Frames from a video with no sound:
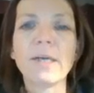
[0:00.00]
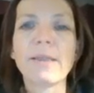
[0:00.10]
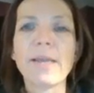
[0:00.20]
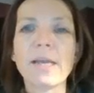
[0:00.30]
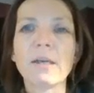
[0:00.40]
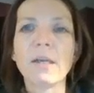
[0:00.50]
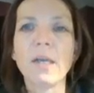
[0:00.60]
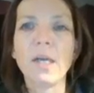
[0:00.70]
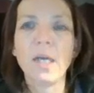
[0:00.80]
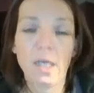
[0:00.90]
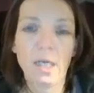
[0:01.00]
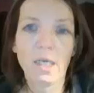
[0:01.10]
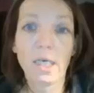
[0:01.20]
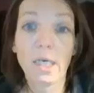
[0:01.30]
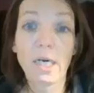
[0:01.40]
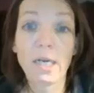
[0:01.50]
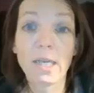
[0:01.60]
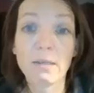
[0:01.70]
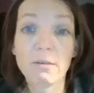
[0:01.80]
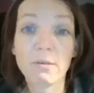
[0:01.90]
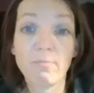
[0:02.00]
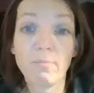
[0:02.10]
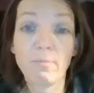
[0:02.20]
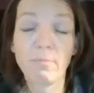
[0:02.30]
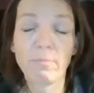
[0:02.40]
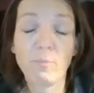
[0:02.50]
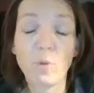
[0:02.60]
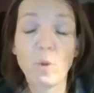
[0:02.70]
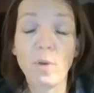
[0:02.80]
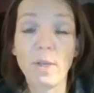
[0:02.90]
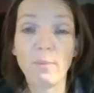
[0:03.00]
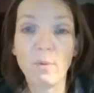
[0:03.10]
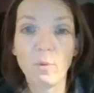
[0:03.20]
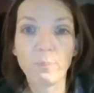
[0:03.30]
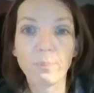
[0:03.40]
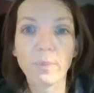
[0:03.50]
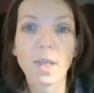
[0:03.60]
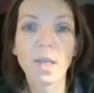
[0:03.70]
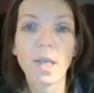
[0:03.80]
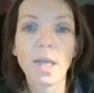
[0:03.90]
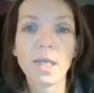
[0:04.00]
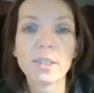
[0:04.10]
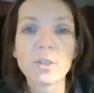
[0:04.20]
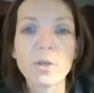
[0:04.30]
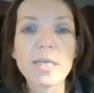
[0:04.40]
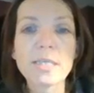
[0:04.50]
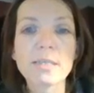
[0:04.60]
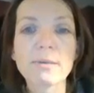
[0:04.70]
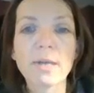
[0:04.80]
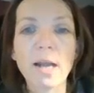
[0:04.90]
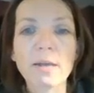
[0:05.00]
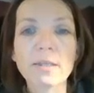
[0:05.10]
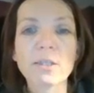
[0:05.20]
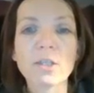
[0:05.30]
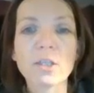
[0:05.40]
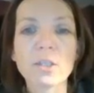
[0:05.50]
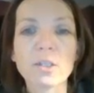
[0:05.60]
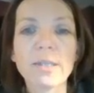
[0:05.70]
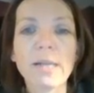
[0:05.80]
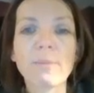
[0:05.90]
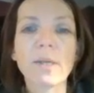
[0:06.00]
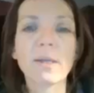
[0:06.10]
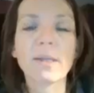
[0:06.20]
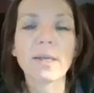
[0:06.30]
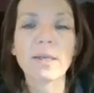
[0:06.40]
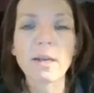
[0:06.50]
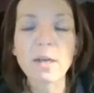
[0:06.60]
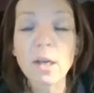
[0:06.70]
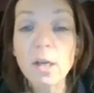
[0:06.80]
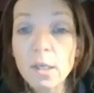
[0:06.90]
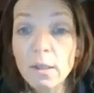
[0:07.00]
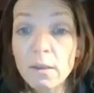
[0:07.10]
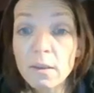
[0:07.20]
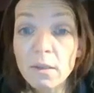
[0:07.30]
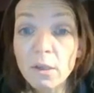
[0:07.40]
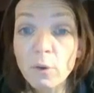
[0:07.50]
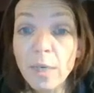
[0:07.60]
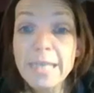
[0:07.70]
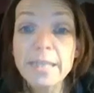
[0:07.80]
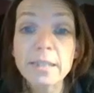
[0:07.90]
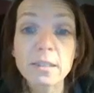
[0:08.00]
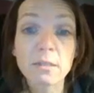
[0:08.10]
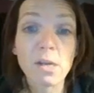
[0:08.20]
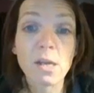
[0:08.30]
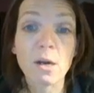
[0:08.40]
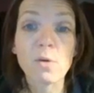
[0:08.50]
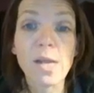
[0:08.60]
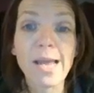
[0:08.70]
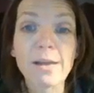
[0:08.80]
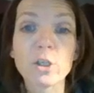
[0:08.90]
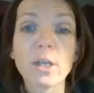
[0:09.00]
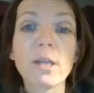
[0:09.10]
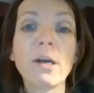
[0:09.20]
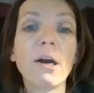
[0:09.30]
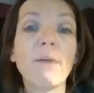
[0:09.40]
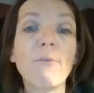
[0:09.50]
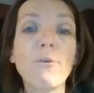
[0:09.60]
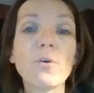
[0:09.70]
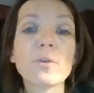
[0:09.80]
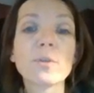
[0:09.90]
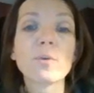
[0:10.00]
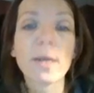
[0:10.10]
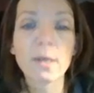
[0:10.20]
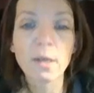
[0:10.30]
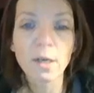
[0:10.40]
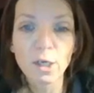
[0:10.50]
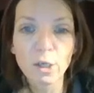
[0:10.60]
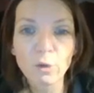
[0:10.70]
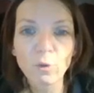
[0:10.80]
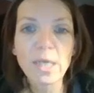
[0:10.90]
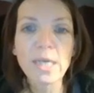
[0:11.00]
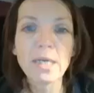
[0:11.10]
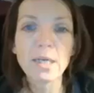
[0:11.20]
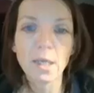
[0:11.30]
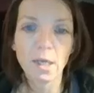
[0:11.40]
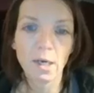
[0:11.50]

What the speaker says: then I get purple and blue. So these colors just tell me that that green test3 code actually refers to that green